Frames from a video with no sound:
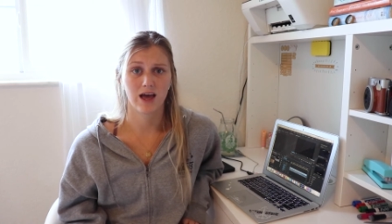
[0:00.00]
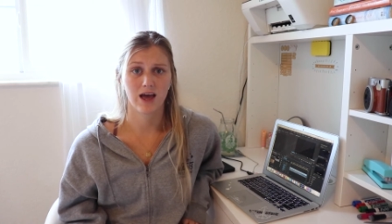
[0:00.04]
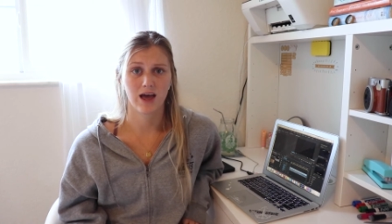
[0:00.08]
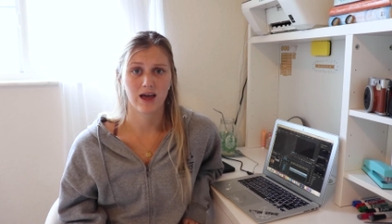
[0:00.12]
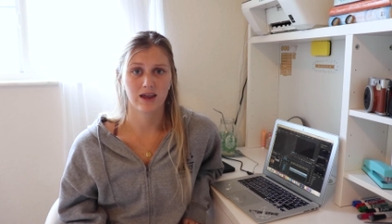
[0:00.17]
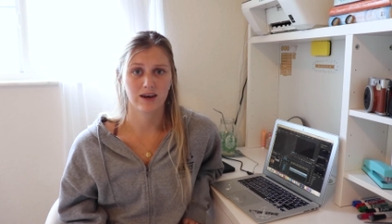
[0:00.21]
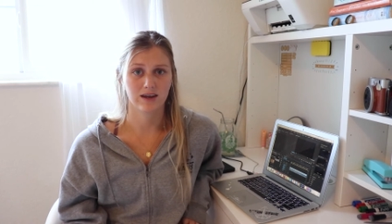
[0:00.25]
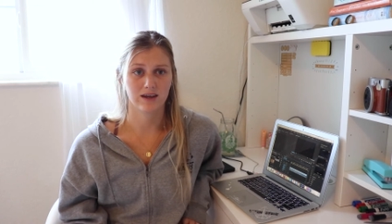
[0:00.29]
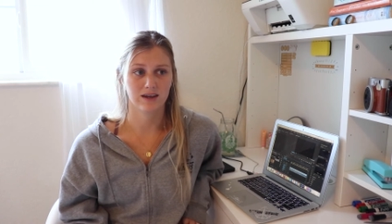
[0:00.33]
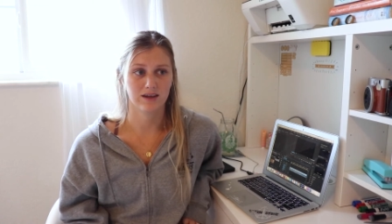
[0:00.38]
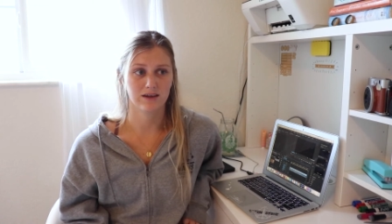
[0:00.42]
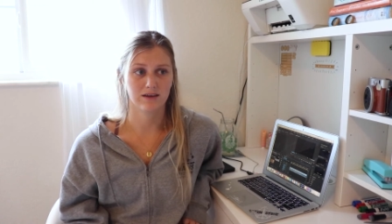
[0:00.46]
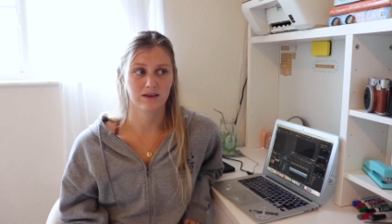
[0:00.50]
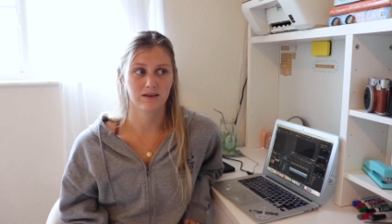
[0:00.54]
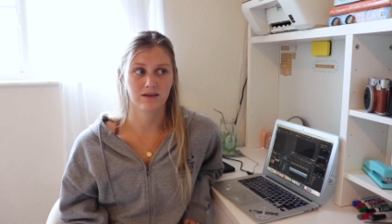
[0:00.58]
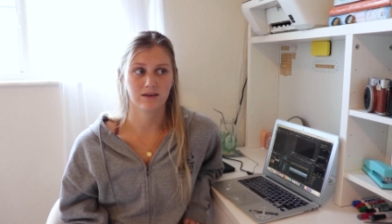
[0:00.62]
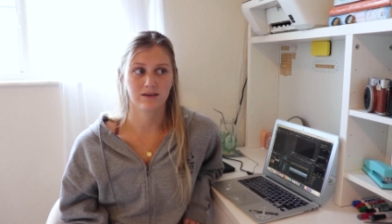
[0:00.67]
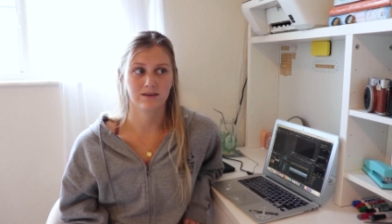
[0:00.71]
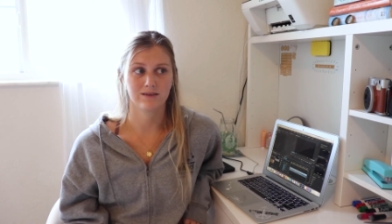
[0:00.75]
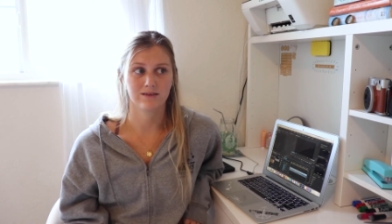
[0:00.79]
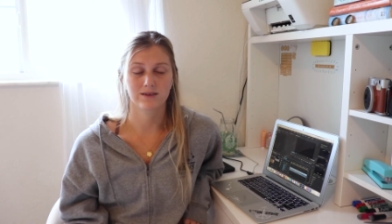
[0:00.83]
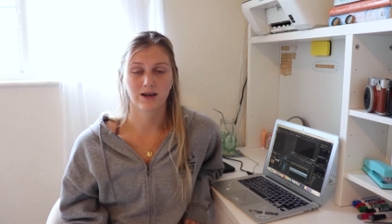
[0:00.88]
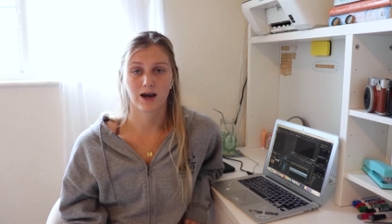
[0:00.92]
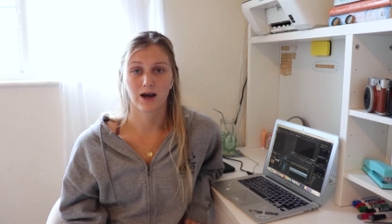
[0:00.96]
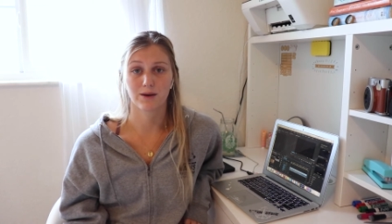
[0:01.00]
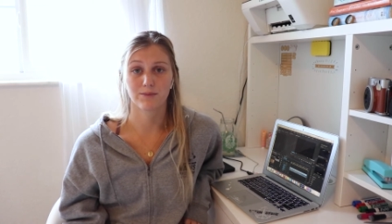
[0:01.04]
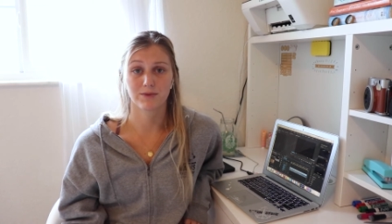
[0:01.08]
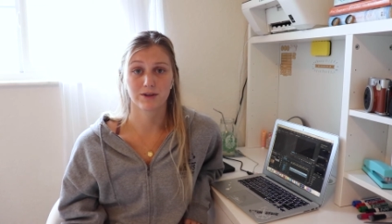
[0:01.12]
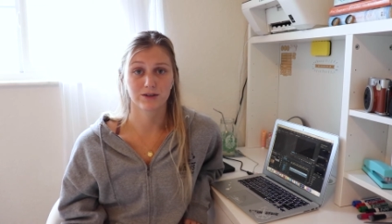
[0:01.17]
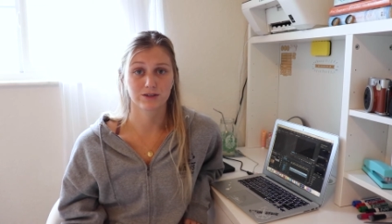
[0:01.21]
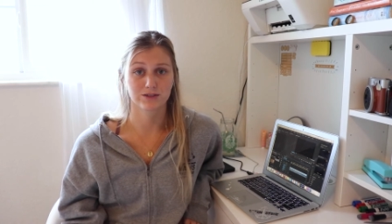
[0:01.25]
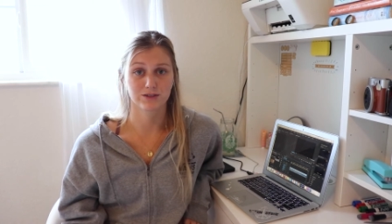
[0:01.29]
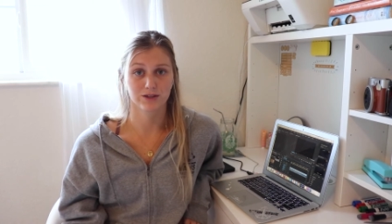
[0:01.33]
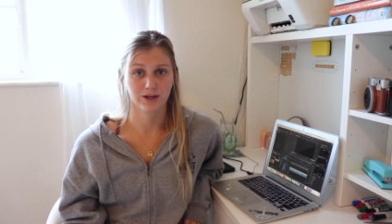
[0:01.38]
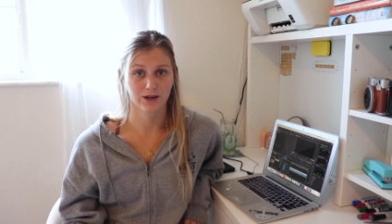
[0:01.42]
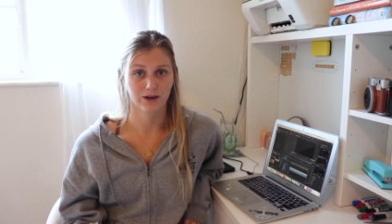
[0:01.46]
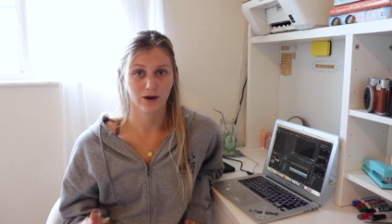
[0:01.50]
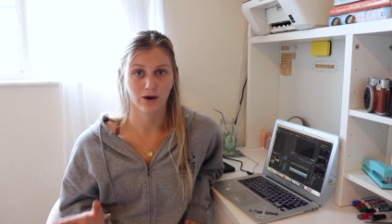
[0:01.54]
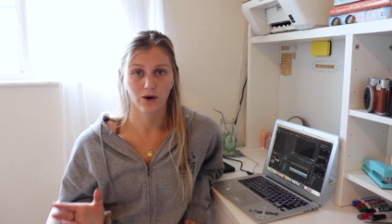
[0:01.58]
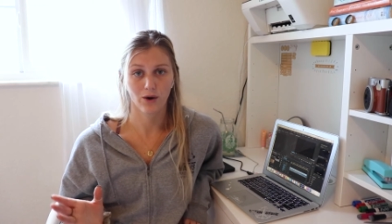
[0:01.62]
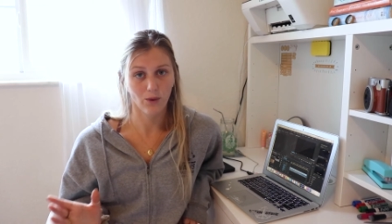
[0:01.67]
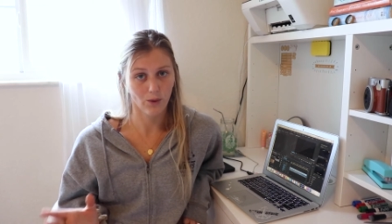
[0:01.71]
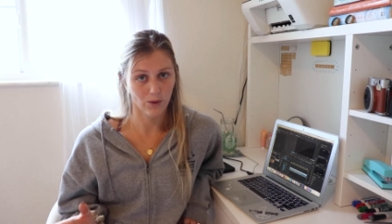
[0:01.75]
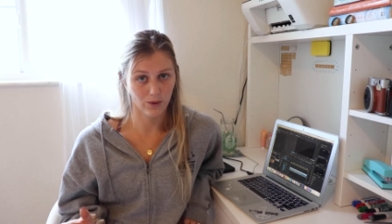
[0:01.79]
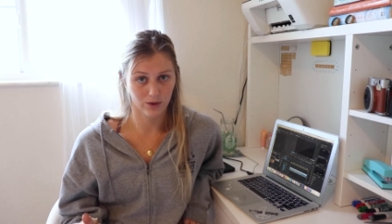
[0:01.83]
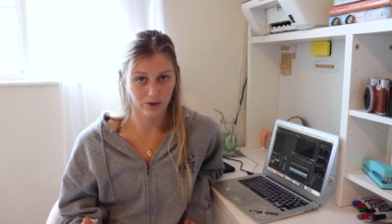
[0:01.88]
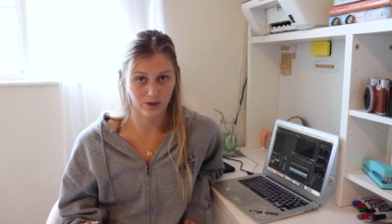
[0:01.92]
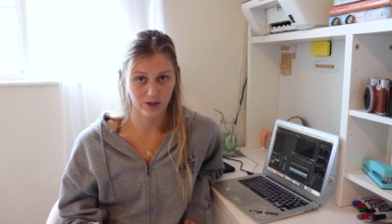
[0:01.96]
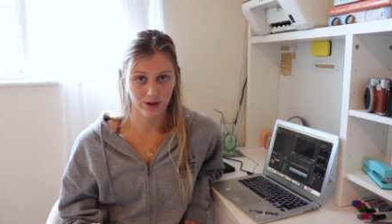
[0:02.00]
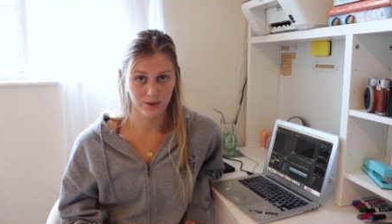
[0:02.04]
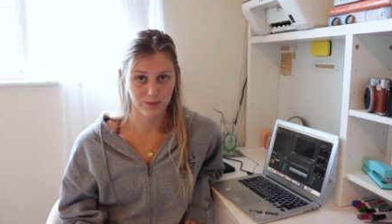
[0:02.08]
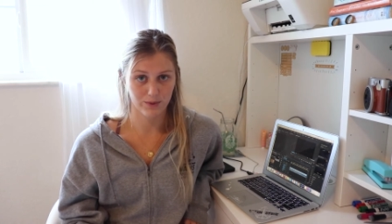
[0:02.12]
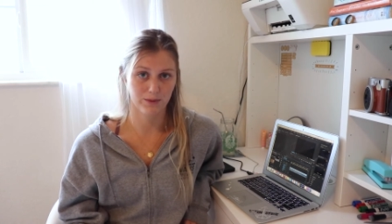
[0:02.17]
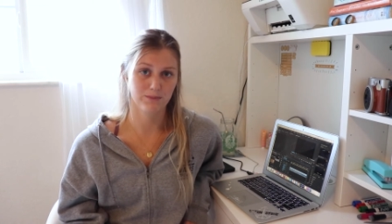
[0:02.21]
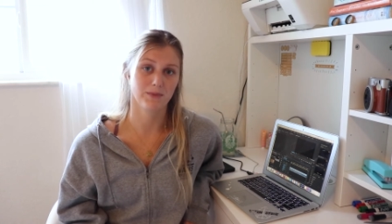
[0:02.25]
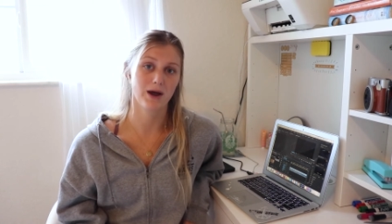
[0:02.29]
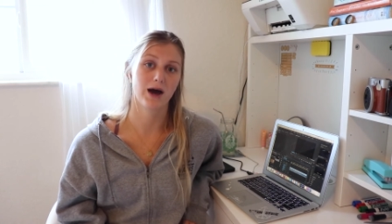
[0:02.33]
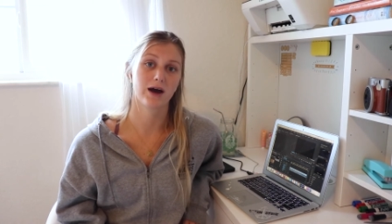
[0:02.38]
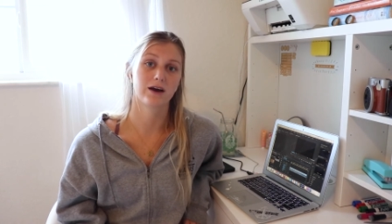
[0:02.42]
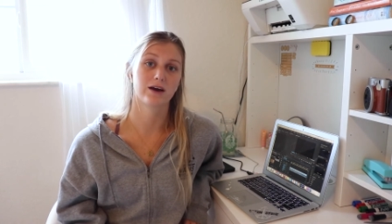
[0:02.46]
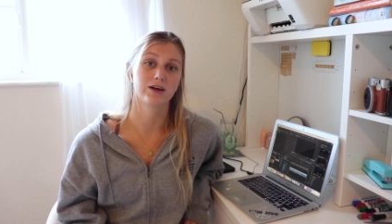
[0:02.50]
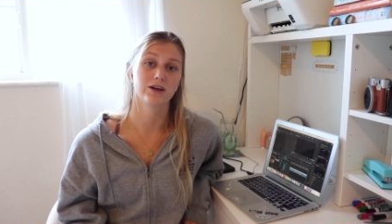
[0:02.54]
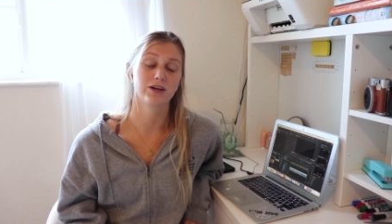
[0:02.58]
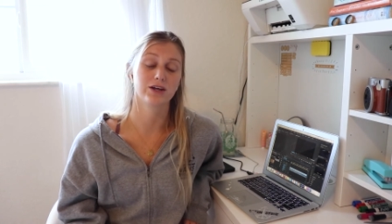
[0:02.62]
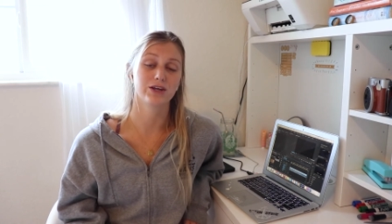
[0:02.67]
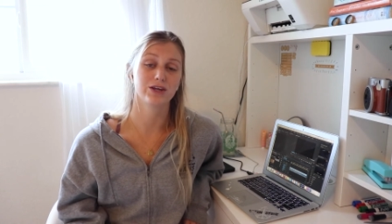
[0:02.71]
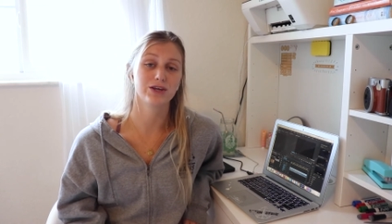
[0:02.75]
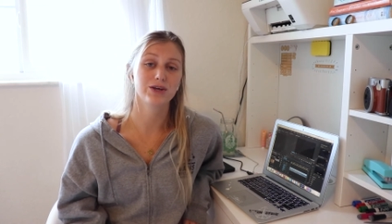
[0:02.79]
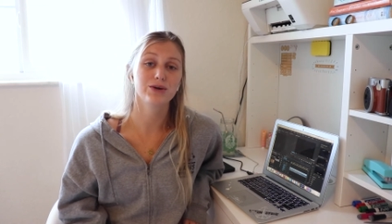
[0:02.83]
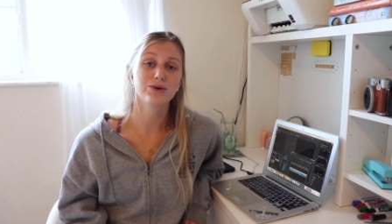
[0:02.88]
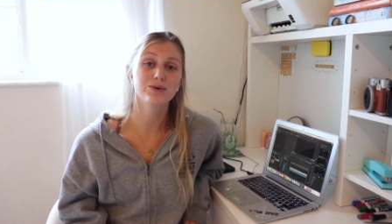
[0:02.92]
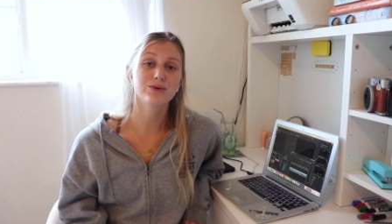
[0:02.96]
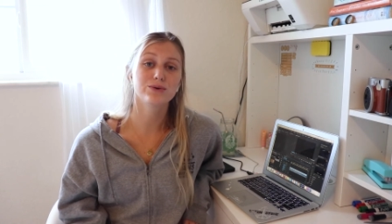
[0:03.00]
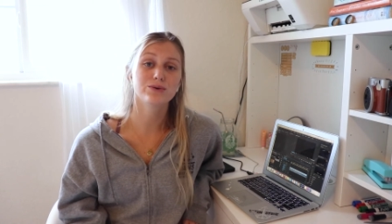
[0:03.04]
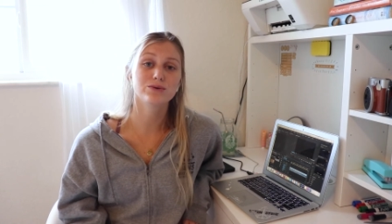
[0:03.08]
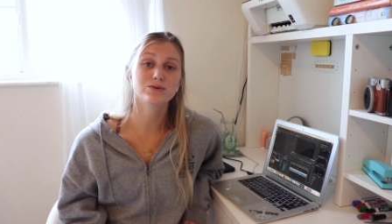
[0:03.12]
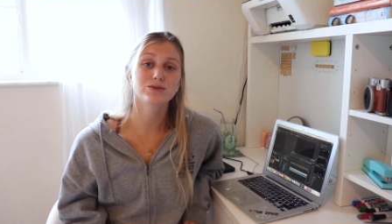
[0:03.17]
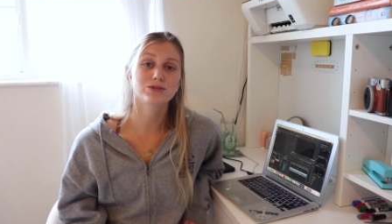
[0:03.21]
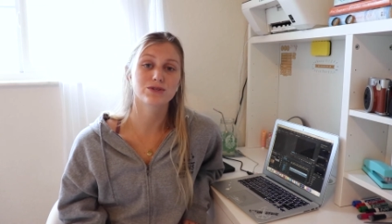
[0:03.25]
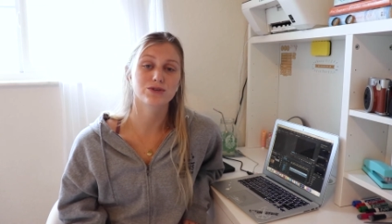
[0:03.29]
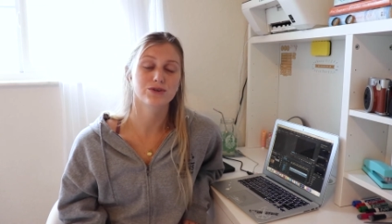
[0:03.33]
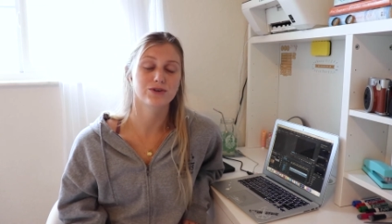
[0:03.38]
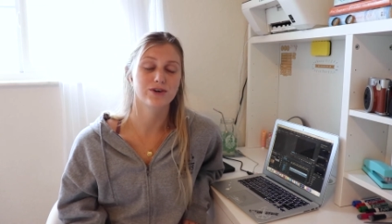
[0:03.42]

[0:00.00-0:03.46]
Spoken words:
any time there's like a whole clip I'm not going to use,